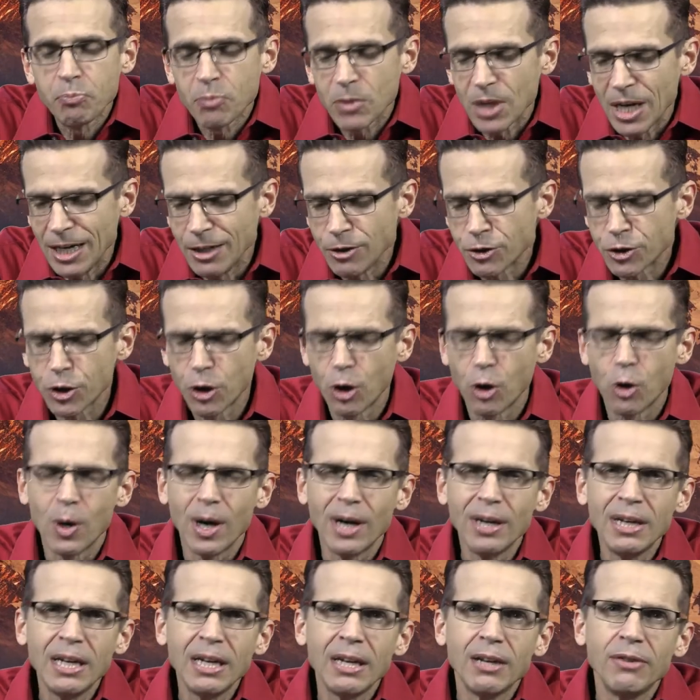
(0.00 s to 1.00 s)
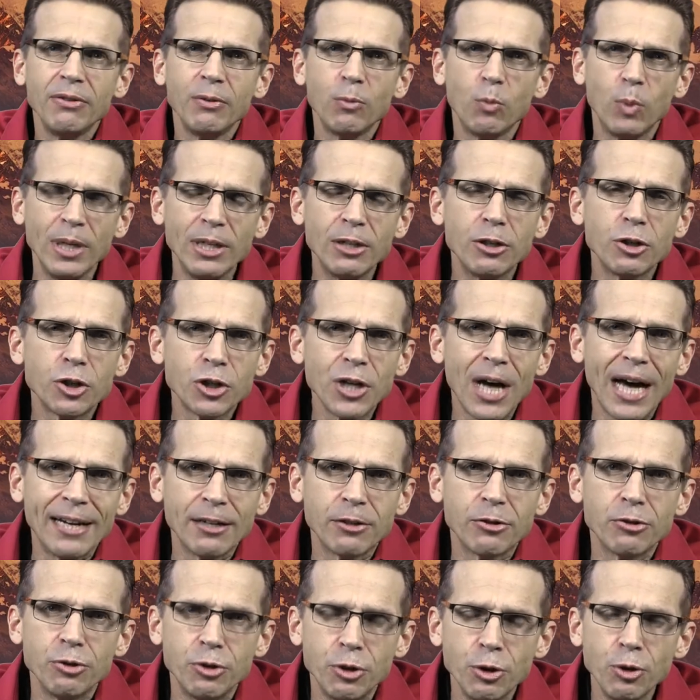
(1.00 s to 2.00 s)
And so we decided
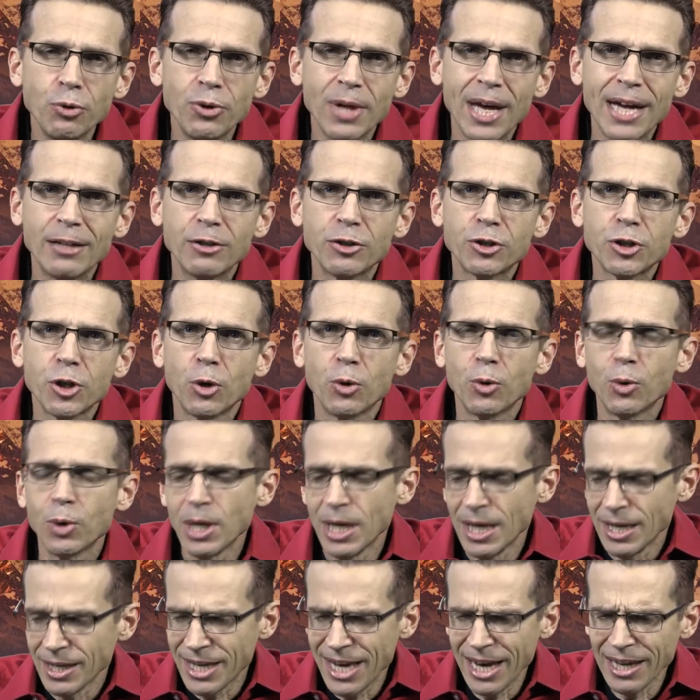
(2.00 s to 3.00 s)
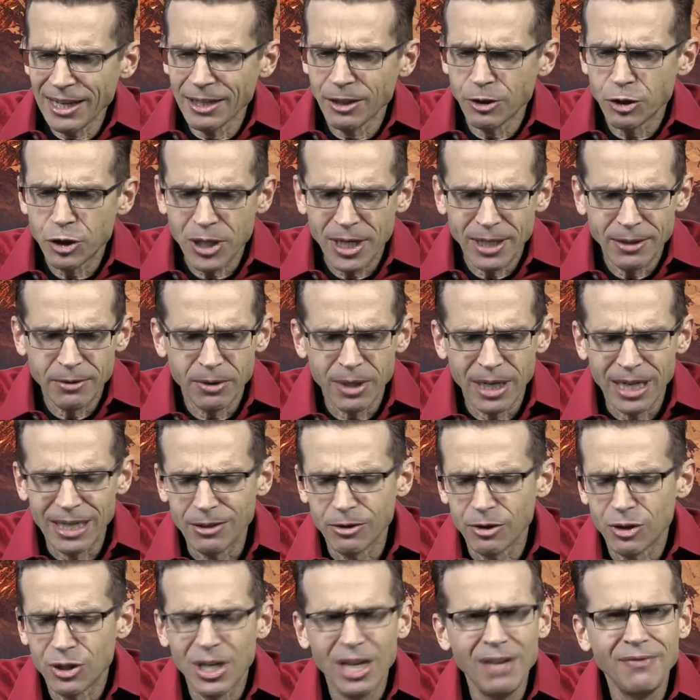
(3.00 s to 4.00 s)
to do that. So Kelly said, uh,
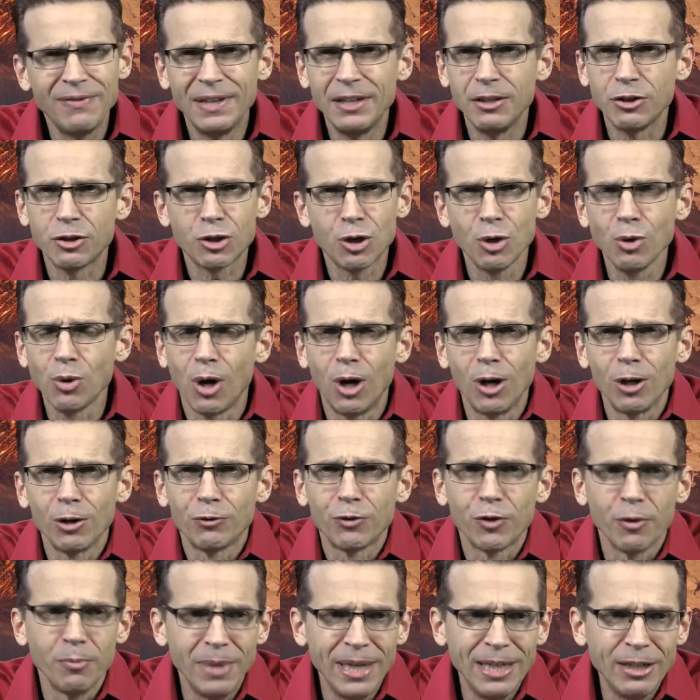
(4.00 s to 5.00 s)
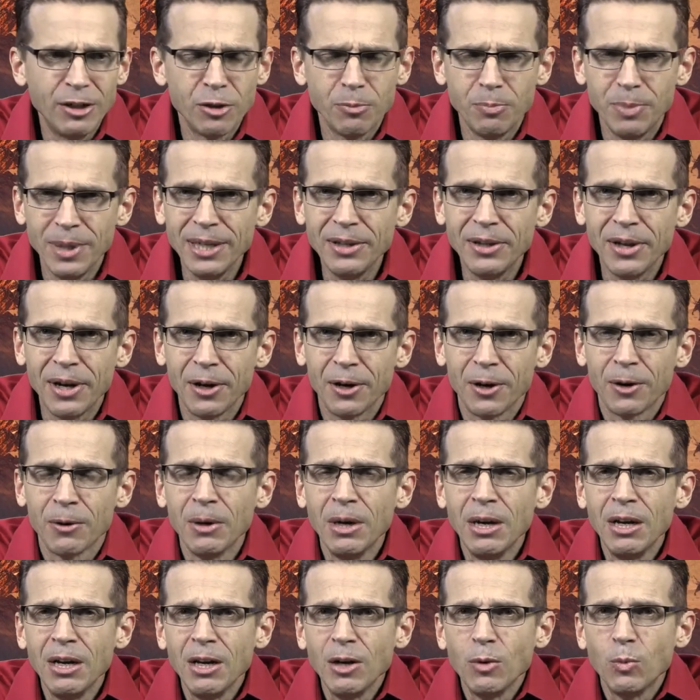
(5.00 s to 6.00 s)
Steven, it's too hard for me to be there
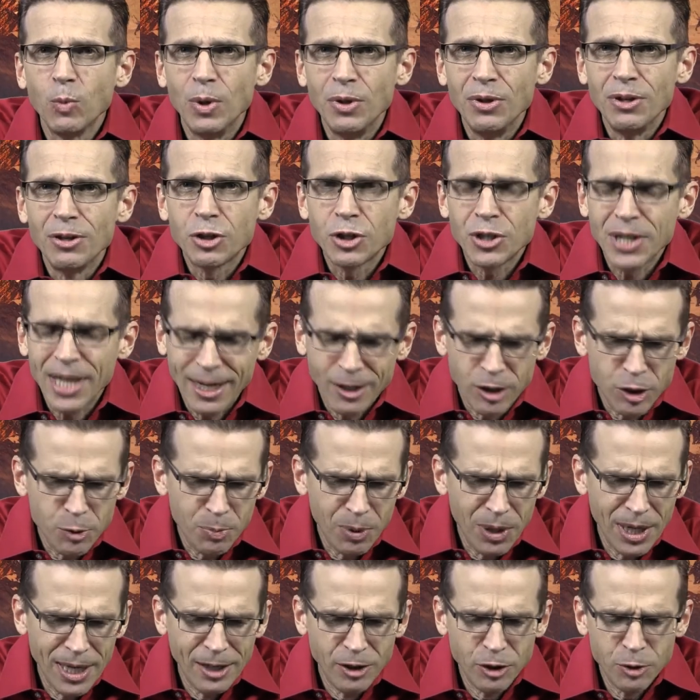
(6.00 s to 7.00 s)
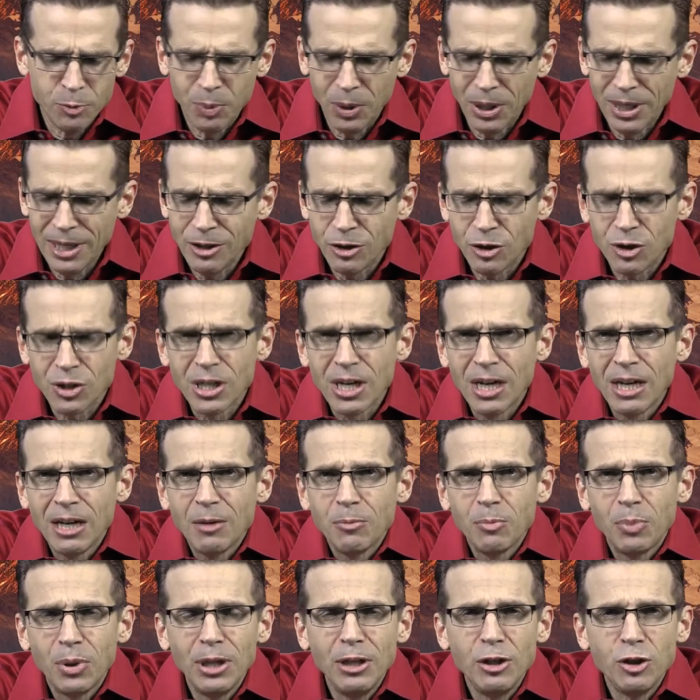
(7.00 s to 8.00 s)
when this takes place. Please,
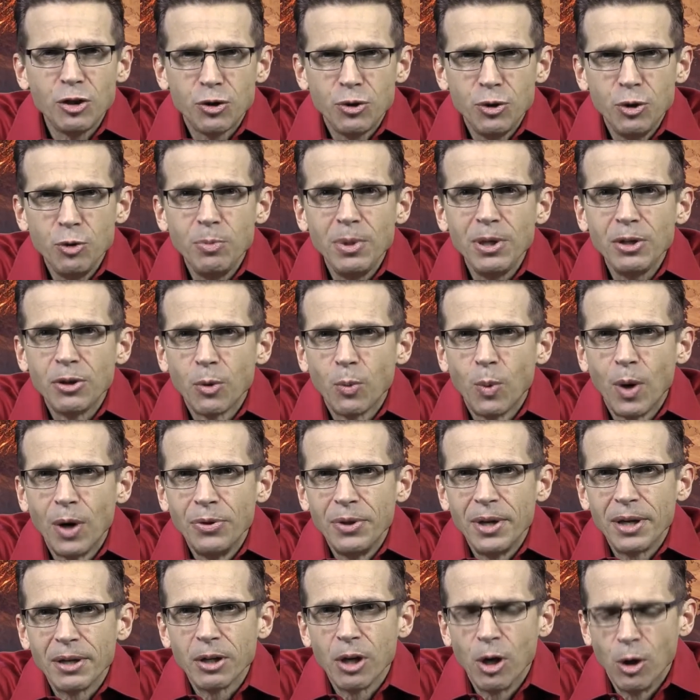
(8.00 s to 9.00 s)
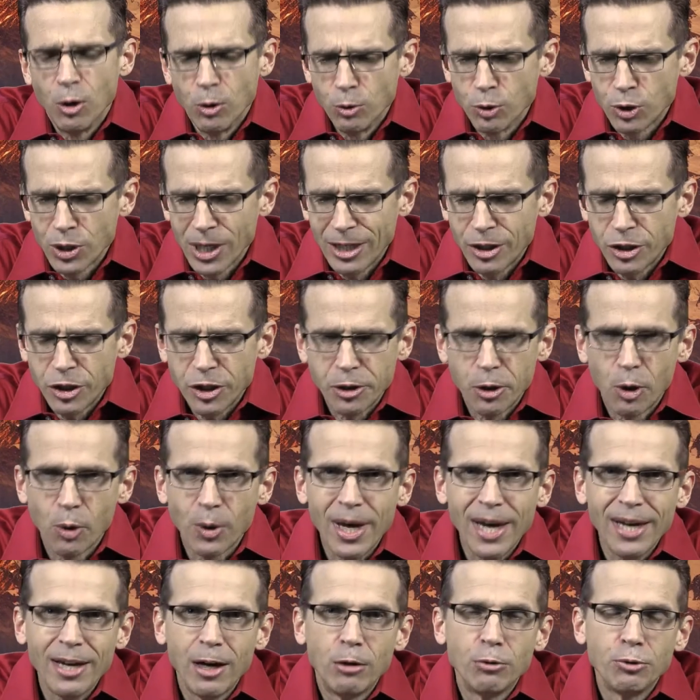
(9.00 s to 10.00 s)
please, you be the one that goes. I said,
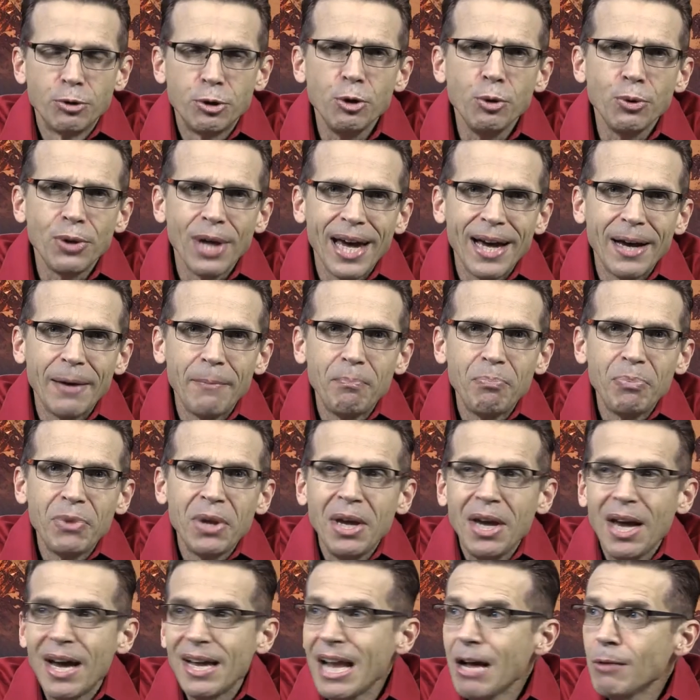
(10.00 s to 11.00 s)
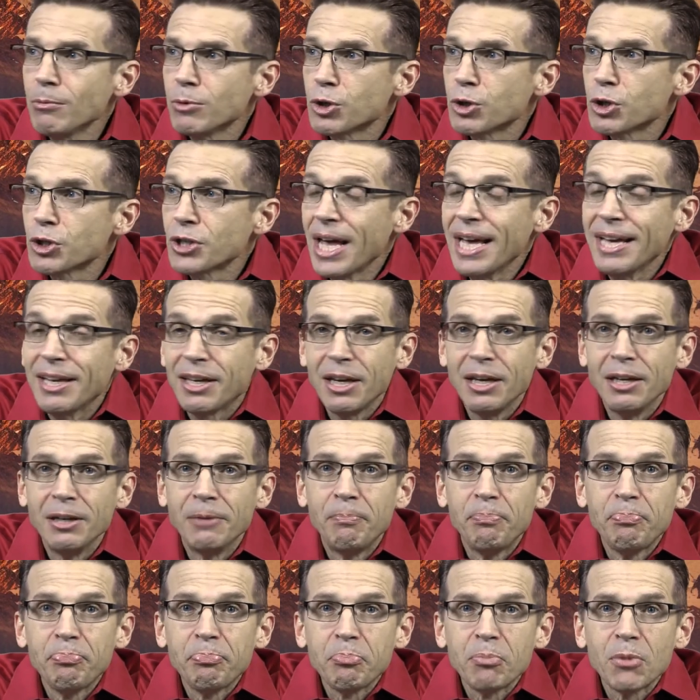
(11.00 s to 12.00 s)
okay, I'll do that. And I was
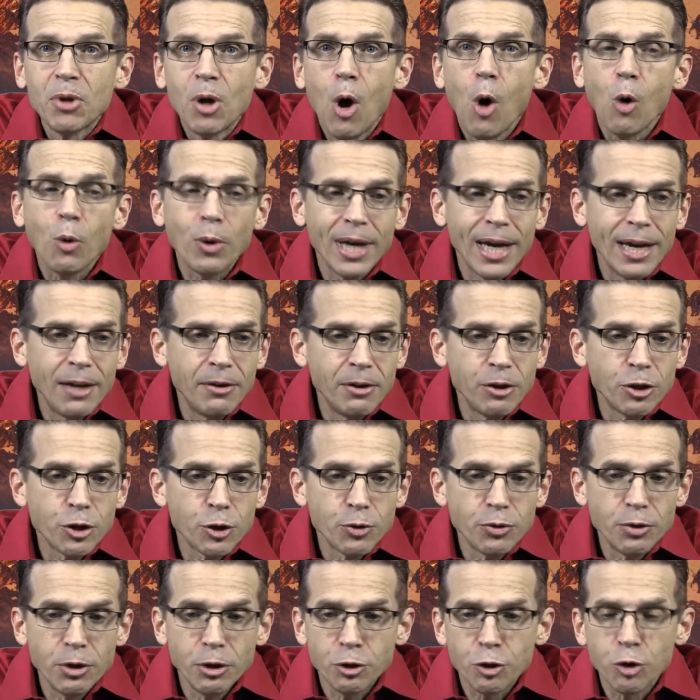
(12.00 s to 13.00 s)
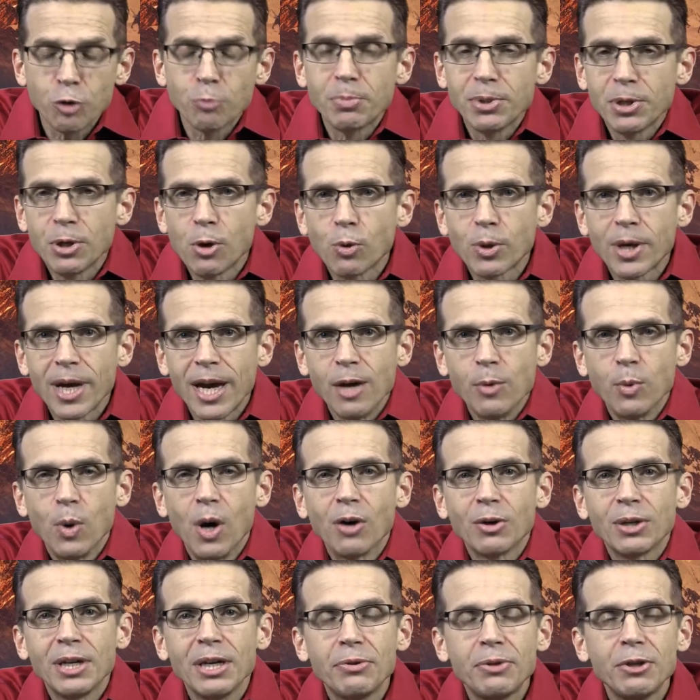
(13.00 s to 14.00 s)
thinking, okay, this this will be okay. Well, I'll
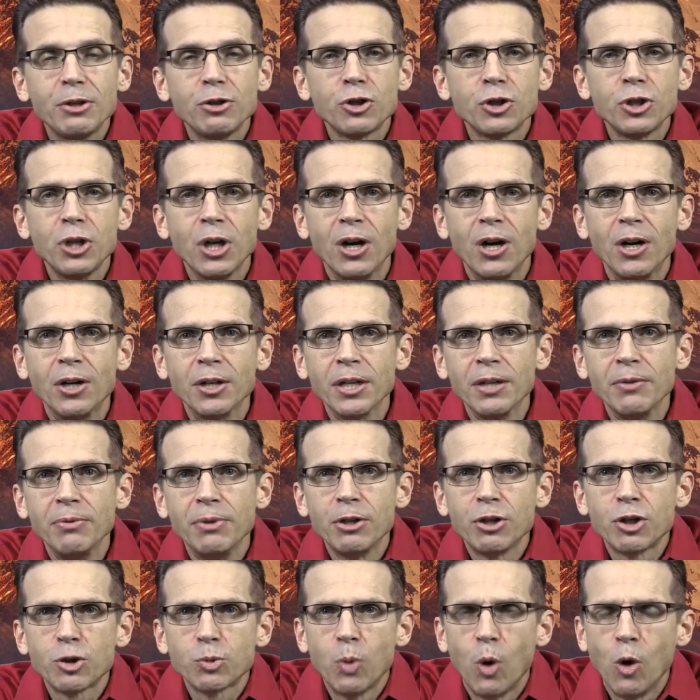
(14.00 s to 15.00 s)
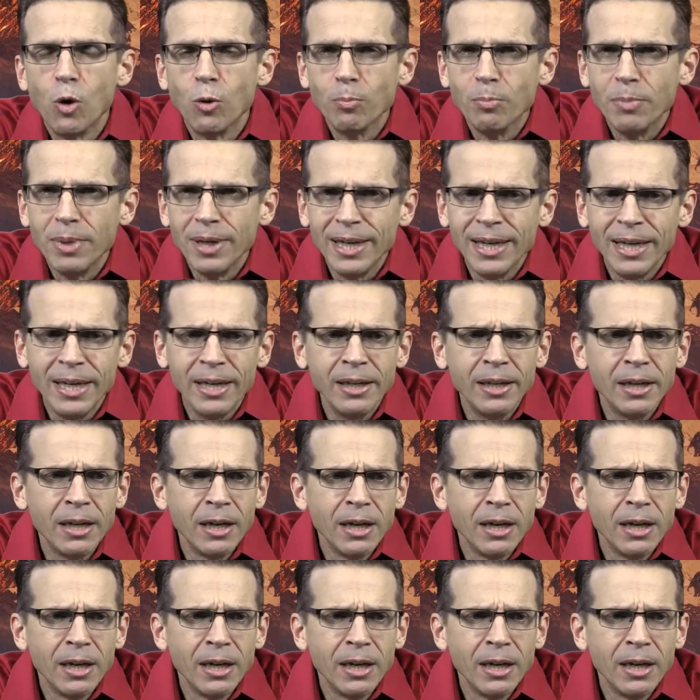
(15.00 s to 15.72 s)
get this done, and this won't be